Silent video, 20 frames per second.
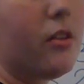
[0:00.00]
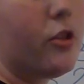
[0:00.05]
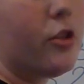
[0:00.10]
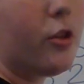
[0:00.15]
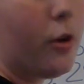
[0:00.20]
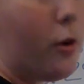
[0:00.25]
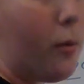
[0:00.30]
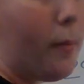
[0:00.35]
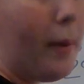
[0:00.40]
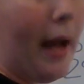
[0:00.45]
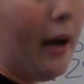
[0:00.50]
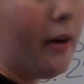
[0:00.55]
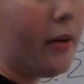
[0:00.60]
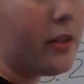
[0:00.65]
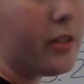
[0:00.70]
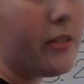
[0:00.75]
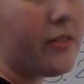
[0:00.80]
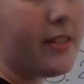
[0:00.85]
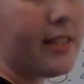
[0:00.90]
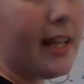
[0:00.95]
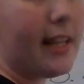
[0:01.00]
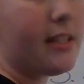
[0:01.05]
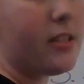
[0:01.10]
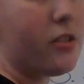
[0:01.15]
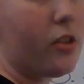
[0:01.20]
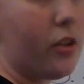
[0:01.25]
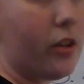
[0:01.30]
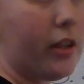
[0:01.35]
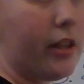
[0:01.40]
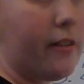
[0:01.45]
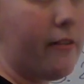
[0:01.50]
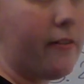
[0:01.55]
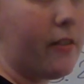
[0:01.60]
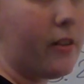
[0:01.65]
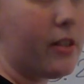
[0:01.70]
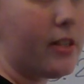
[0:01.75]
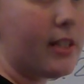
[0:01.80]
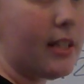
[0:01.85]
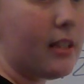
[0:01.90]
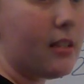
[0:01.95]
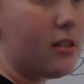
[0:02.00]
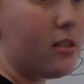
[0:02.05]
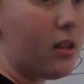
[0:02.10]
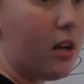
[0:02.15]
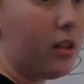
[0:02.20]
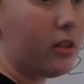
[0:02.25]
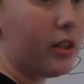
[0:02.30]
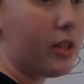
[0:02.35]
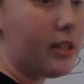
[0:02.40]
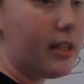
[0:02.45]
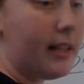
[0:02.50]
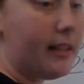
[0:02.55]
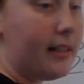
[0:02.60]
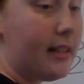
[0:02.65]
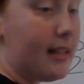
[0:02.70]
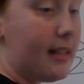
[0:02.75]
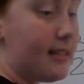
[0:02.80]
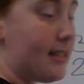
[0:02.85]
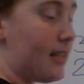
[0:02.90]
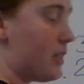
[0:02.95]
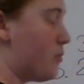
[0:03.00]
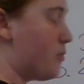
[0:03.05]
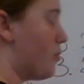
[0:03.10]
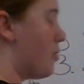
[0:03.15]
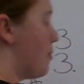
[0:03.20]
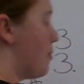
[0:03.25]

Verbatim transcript: two pounds of sliced turkey for $6.98 per